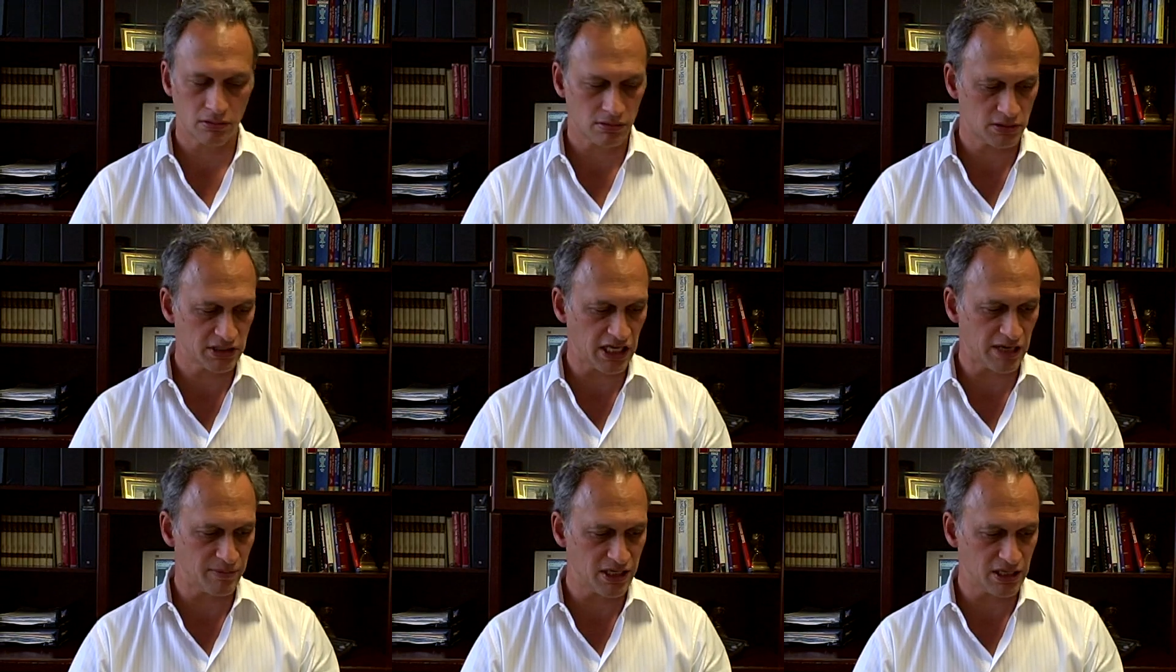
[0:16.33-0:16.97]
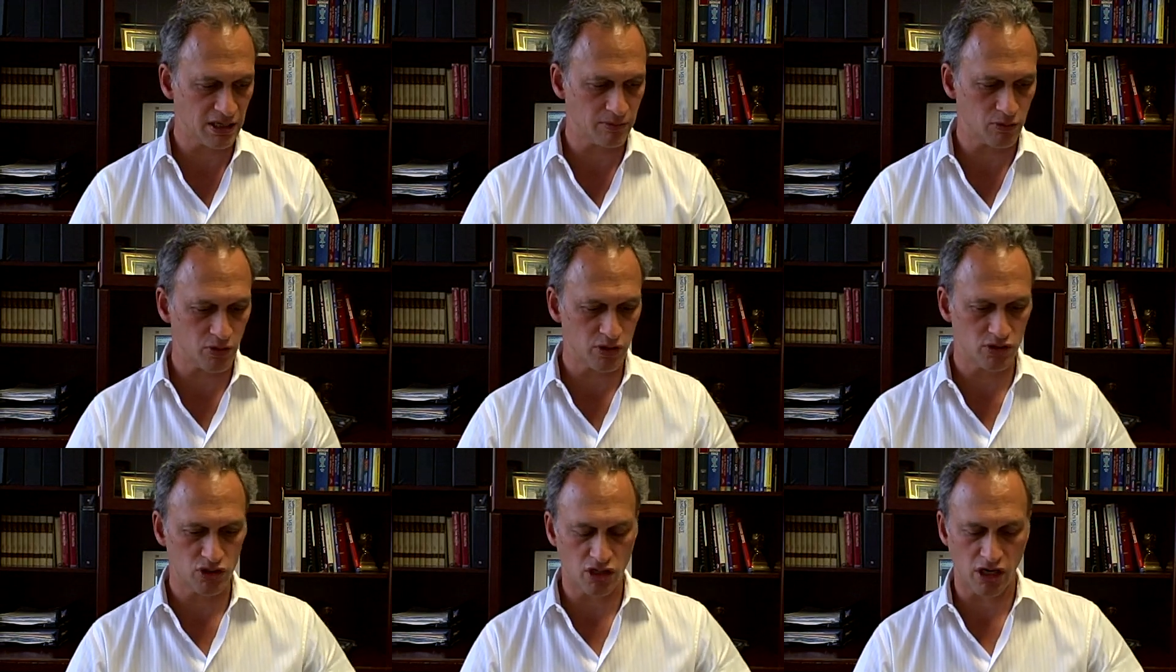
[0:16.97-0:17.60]
segment I'm
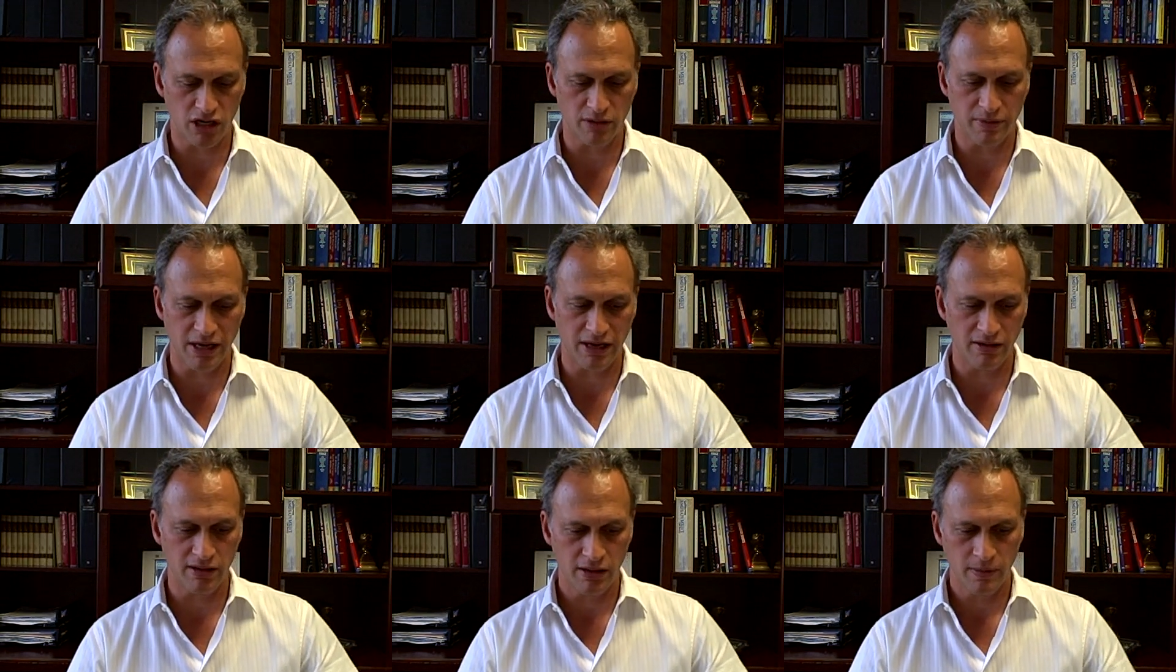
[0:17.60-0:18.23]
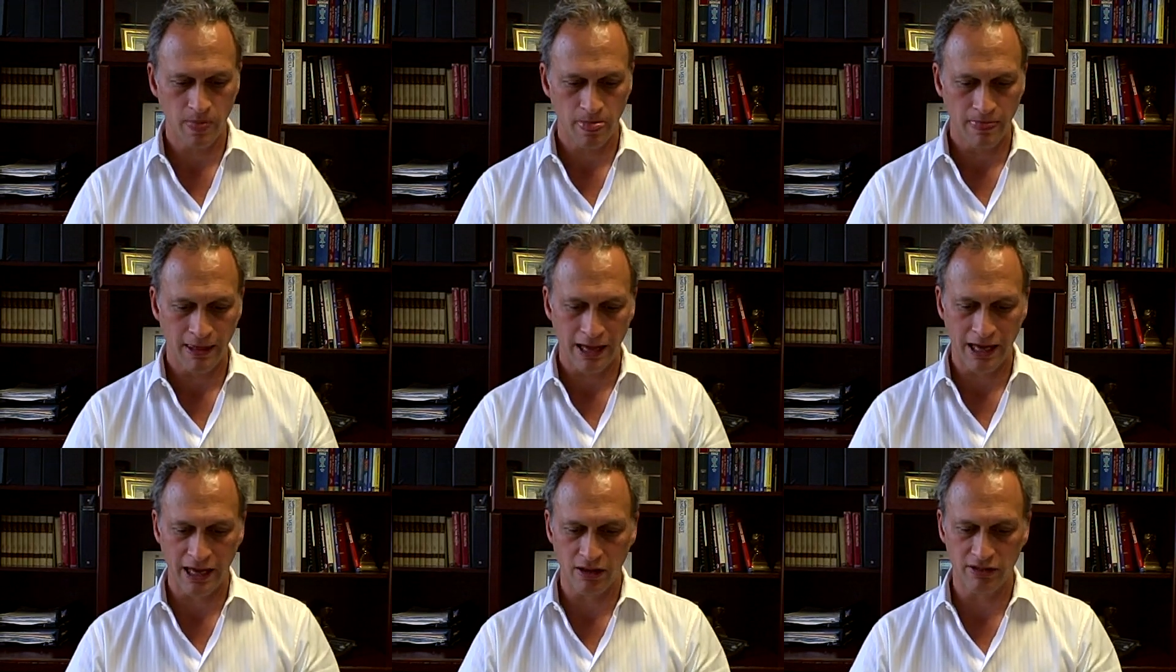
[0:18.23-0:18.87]
going to talk about
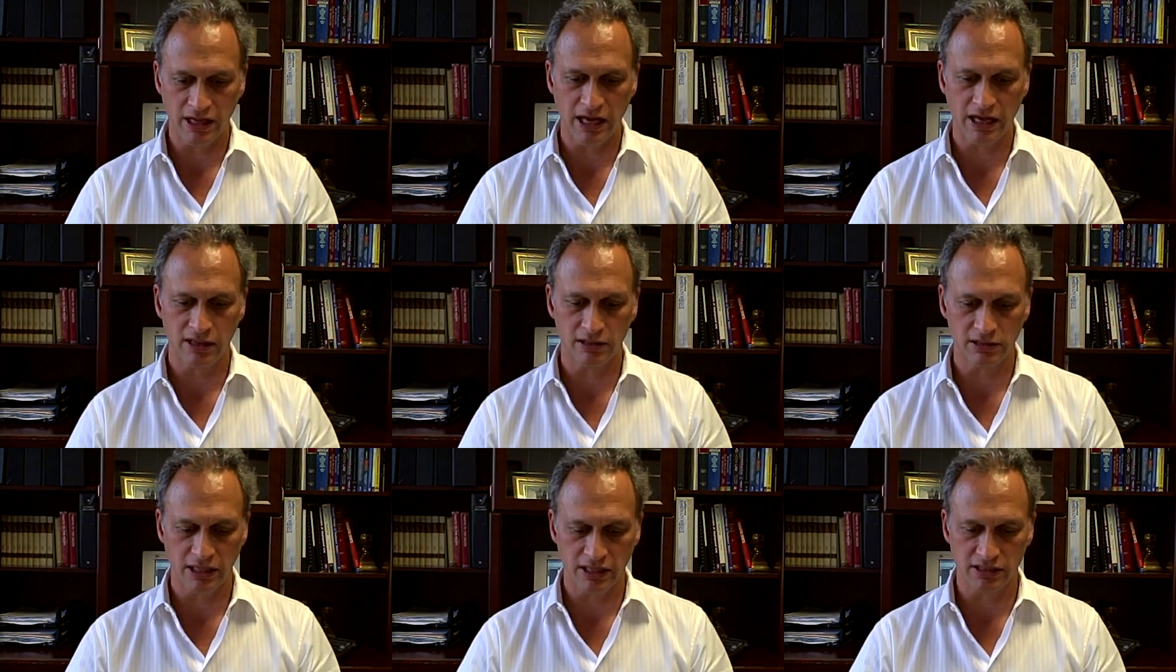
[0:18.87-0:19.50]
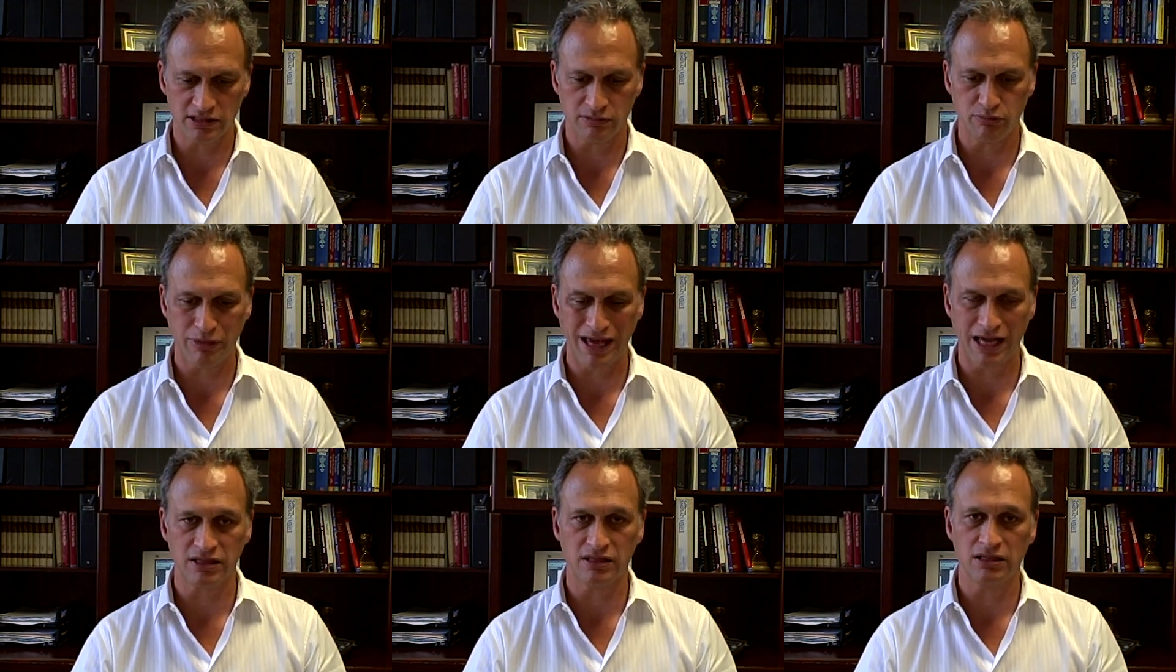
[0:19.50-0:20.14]
how that has
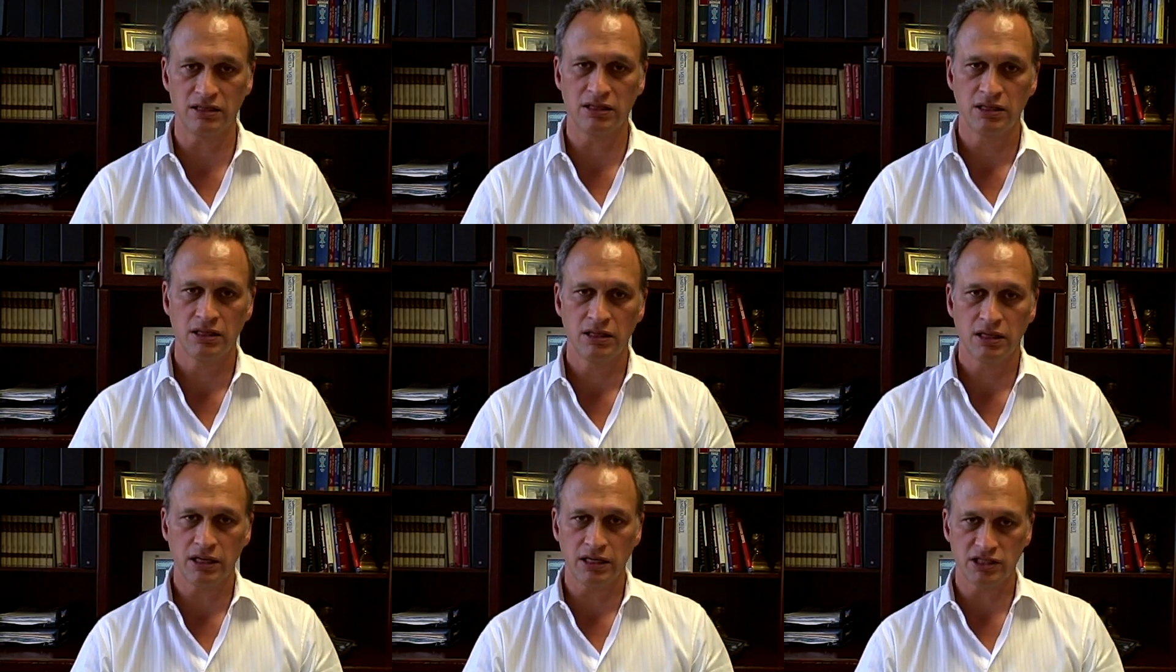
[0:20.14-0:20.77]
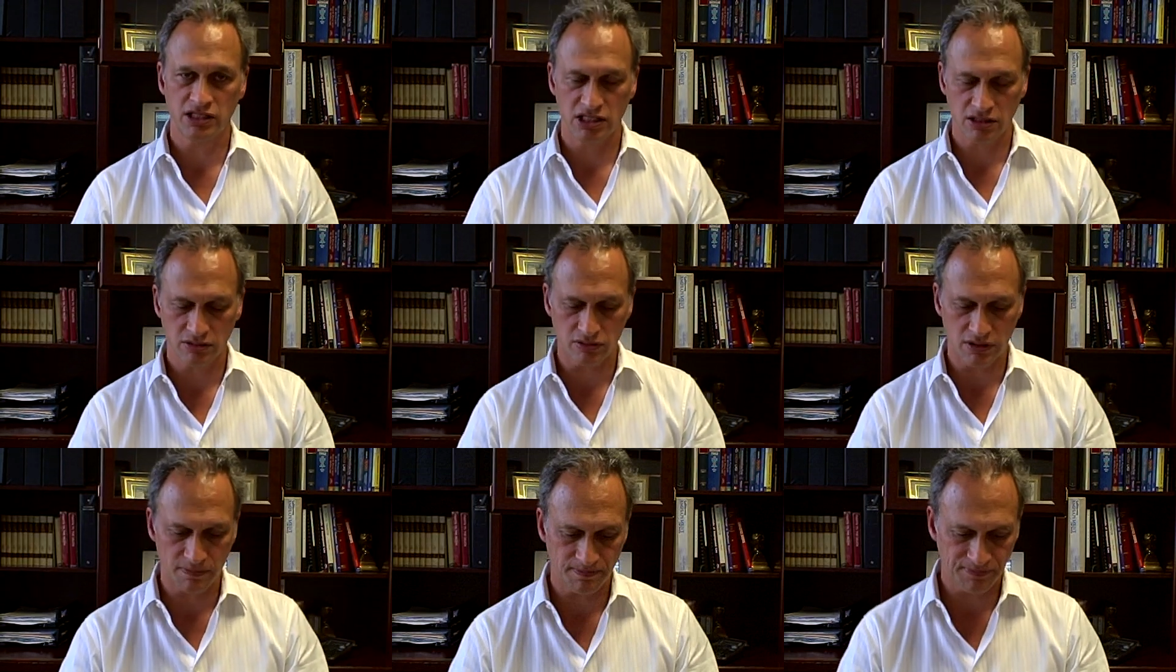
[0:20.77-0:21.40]
impacted
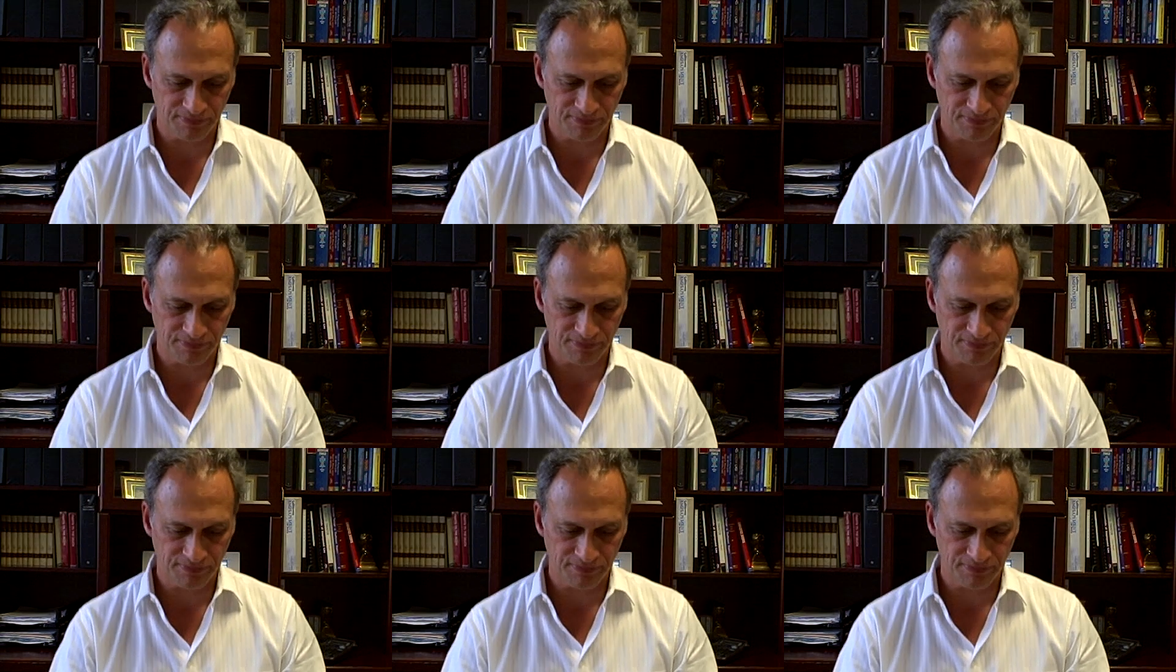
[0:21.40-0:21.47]
children.